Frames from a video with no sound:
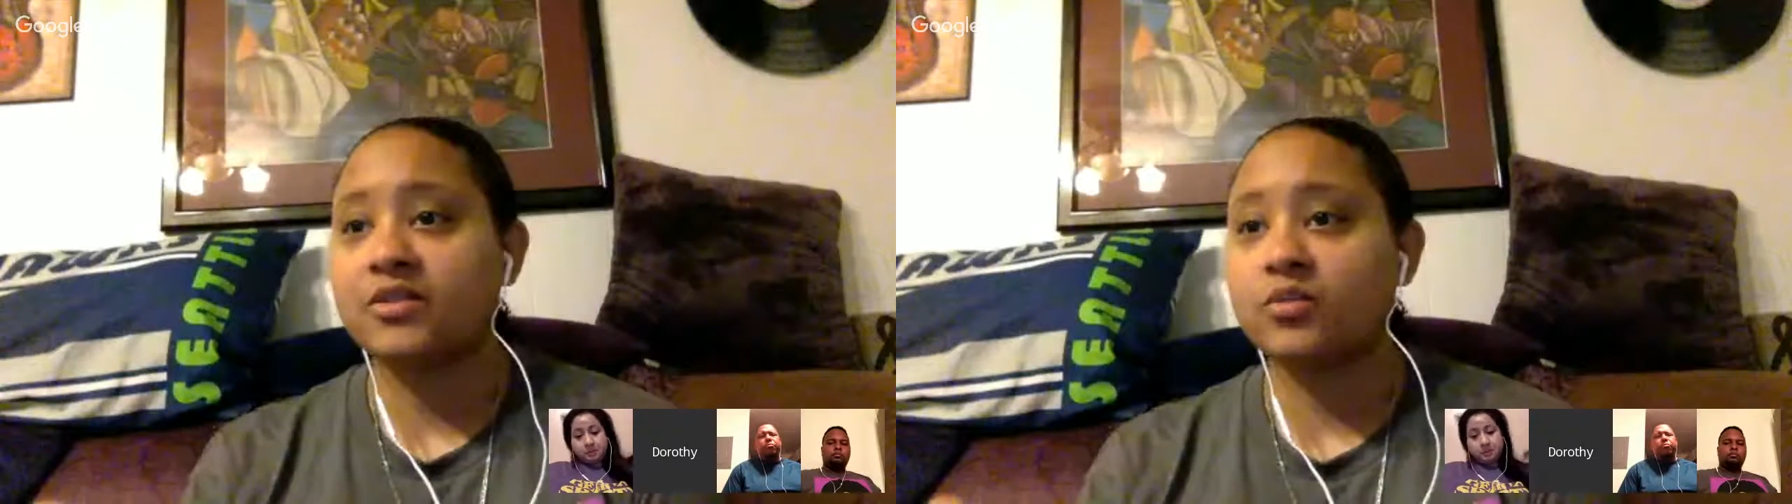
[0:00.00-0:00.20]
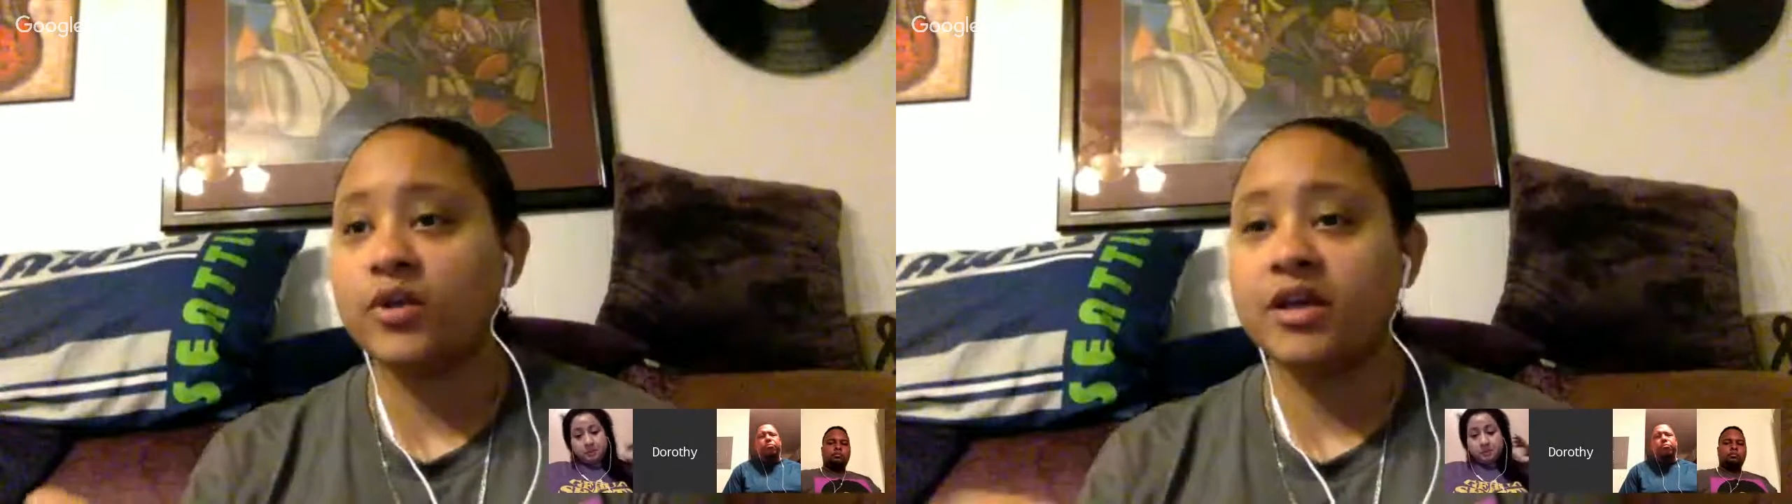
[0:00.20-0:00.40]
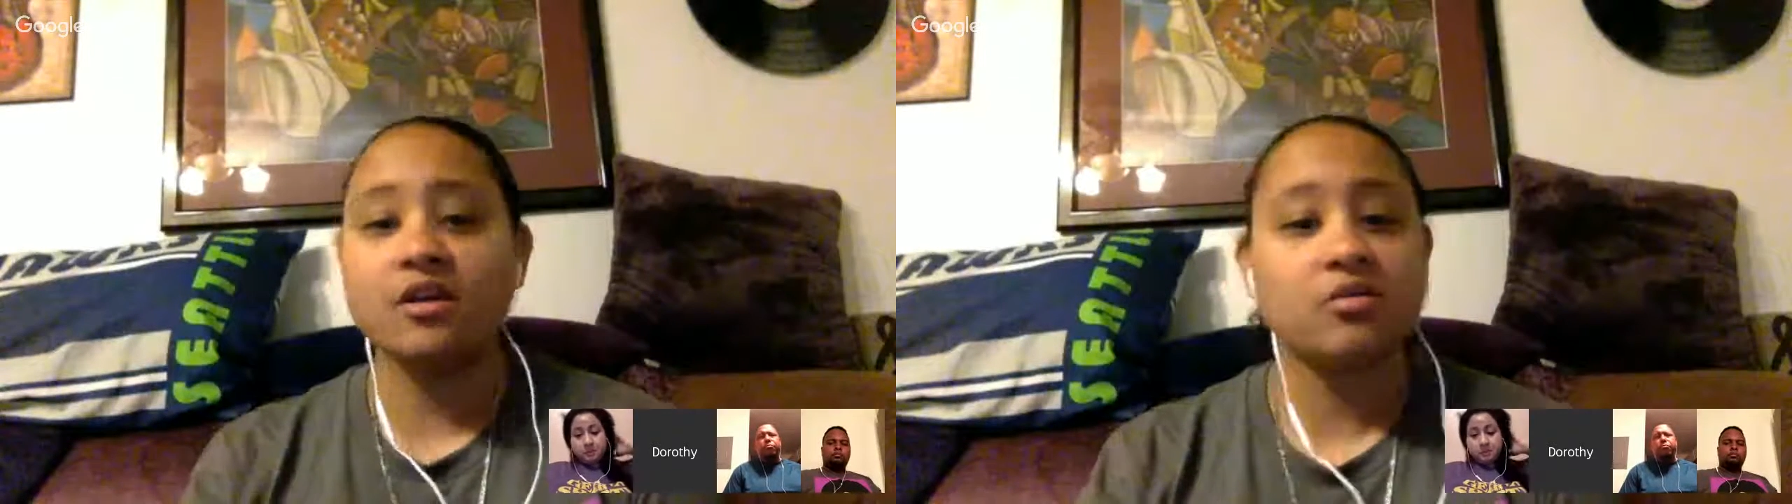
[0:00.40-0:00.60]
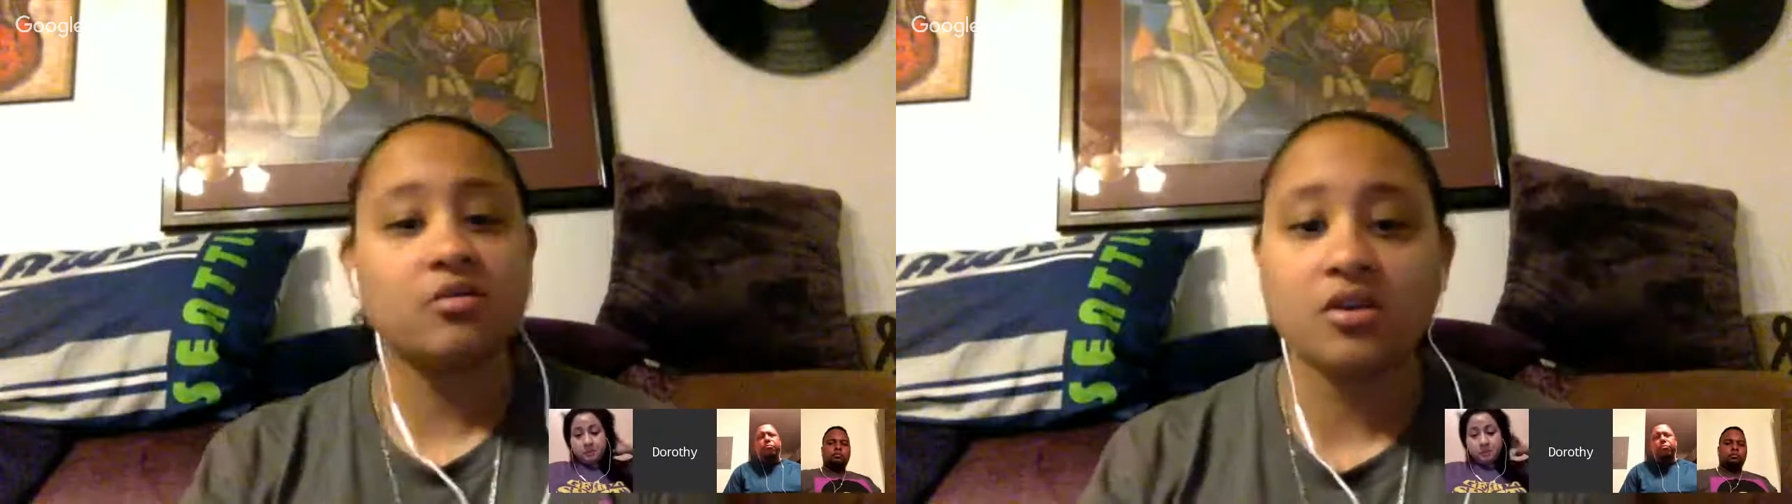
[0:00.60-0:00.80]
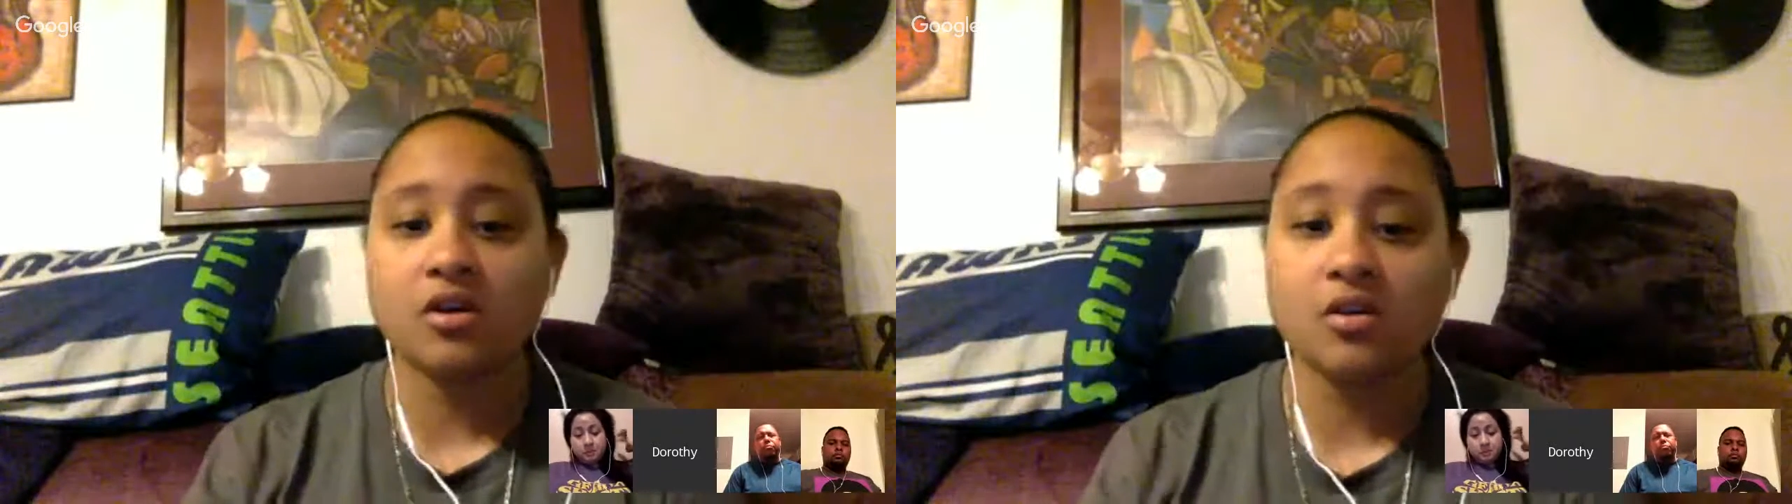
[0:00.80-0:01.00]
we don't
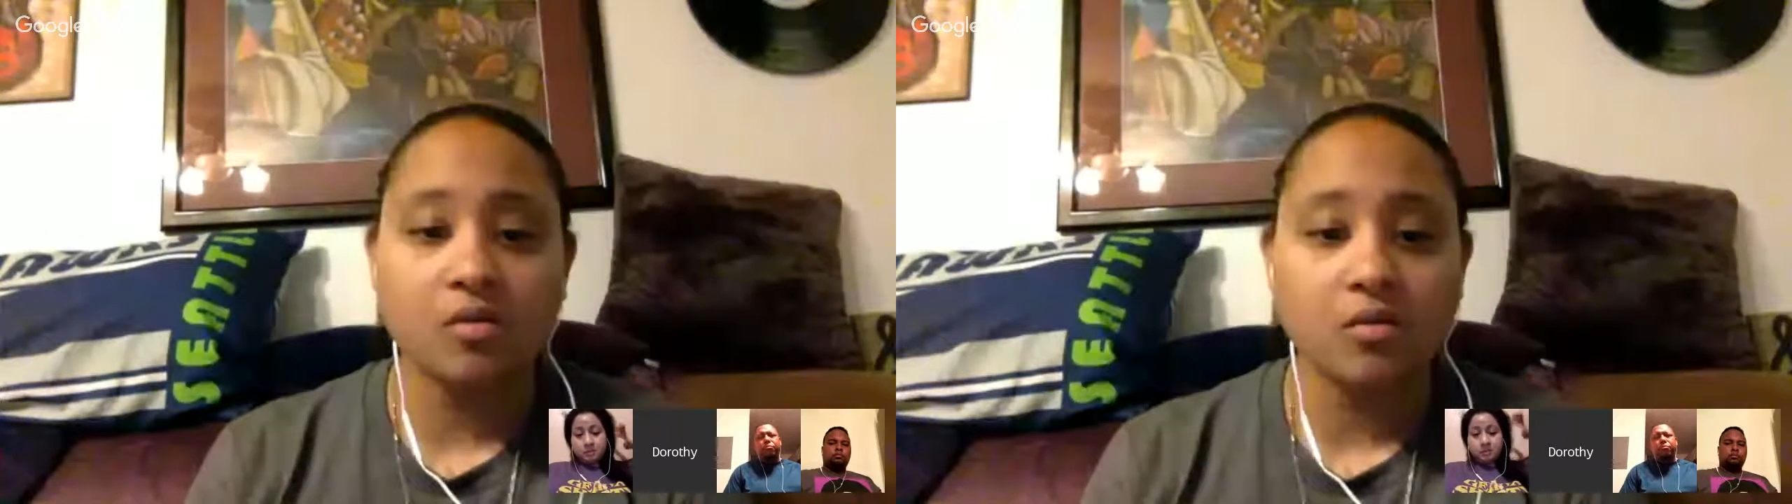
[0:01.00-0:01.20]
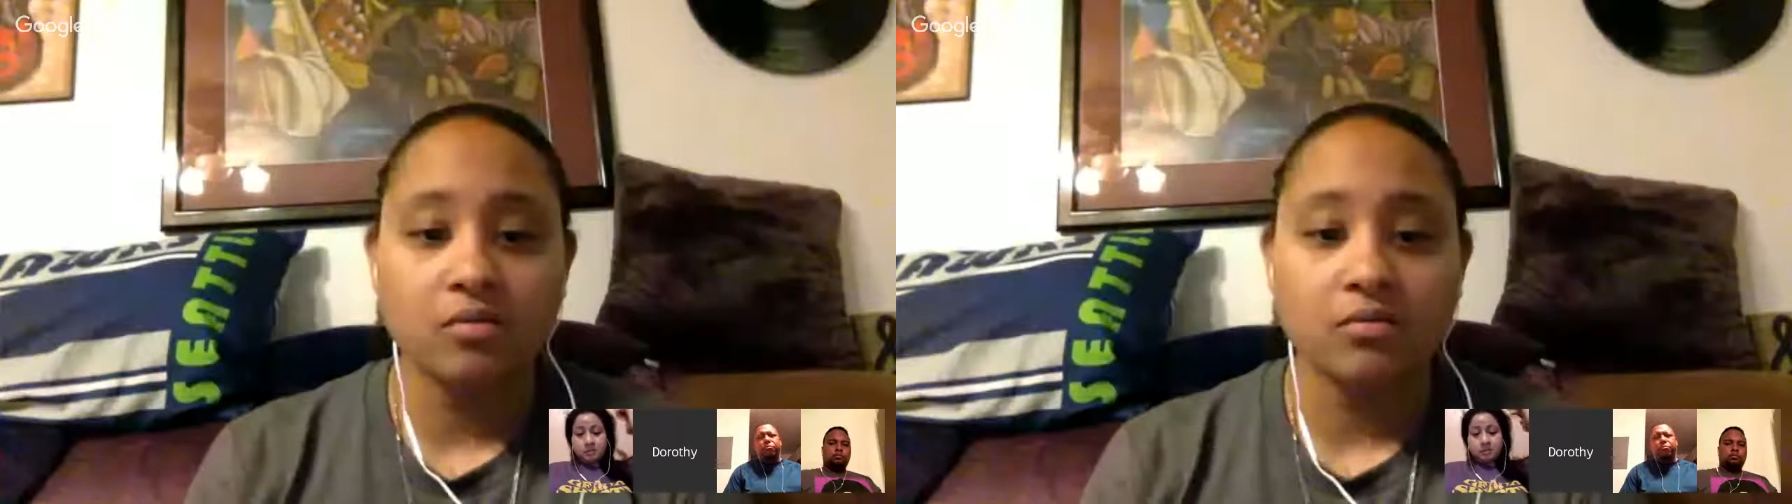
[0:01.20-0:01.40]
know